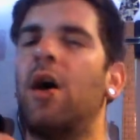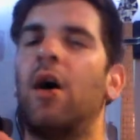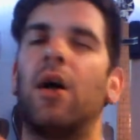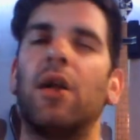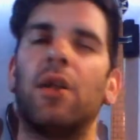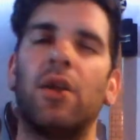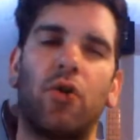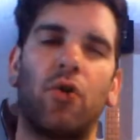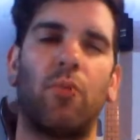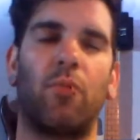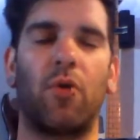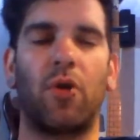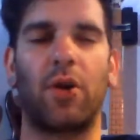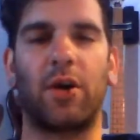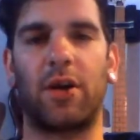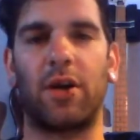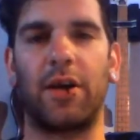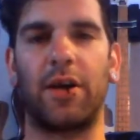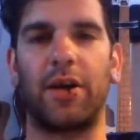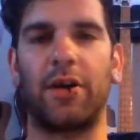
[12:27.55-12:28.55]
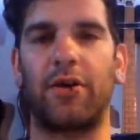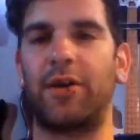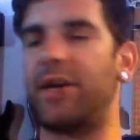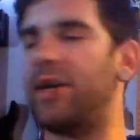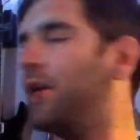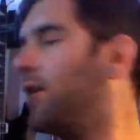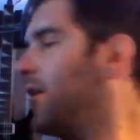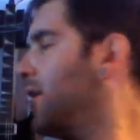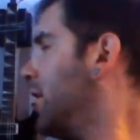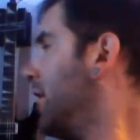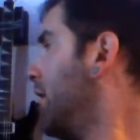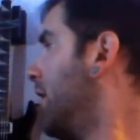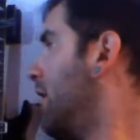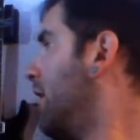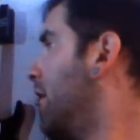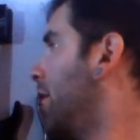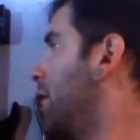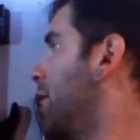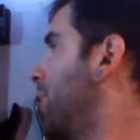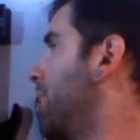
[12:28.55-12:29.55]
a little more clarity,
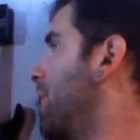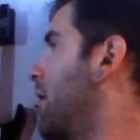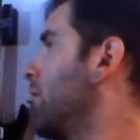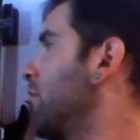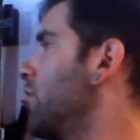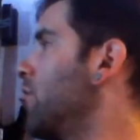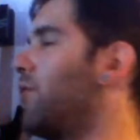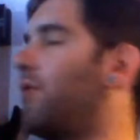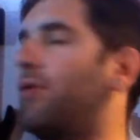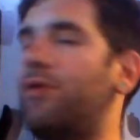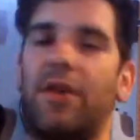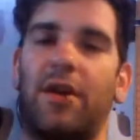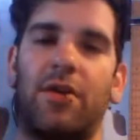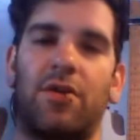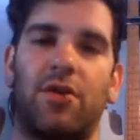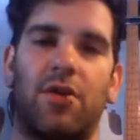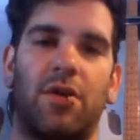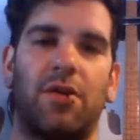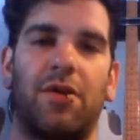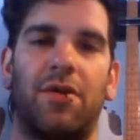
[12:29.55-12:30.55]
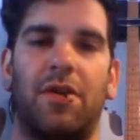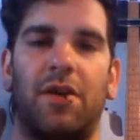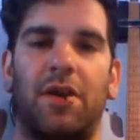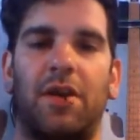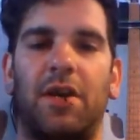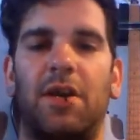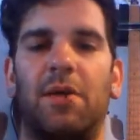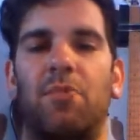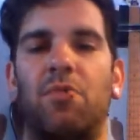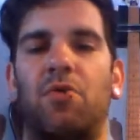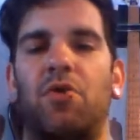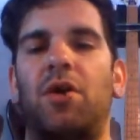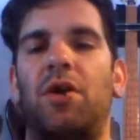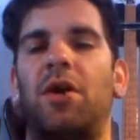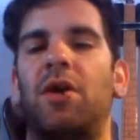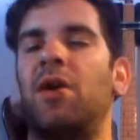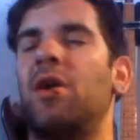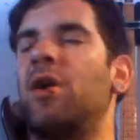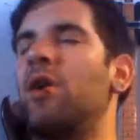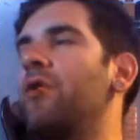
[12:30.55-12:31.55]
I'll use this just because of the
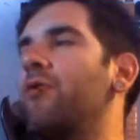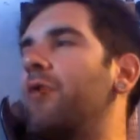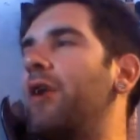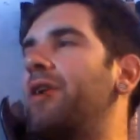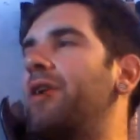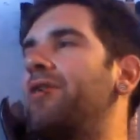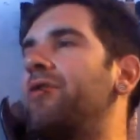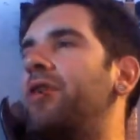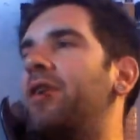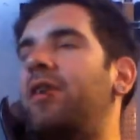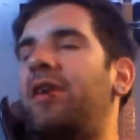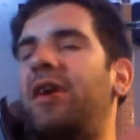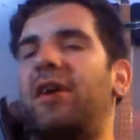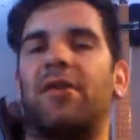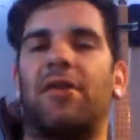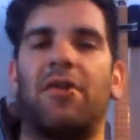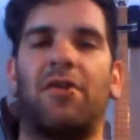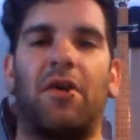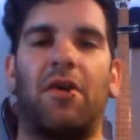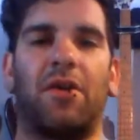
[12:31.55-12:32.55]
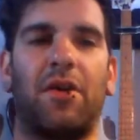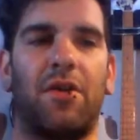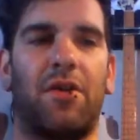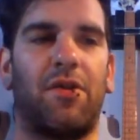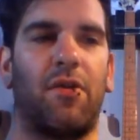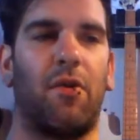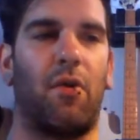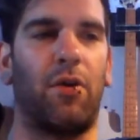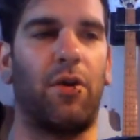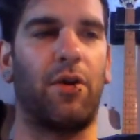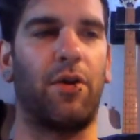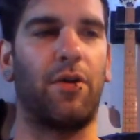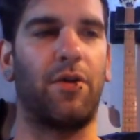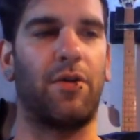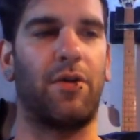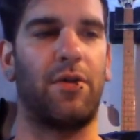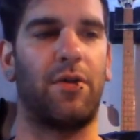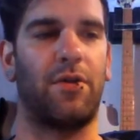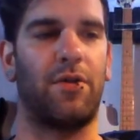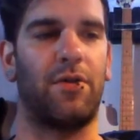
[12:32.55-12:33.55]
EMG rather than like the Duncan
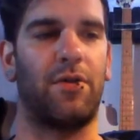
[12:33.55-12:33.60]
Solars.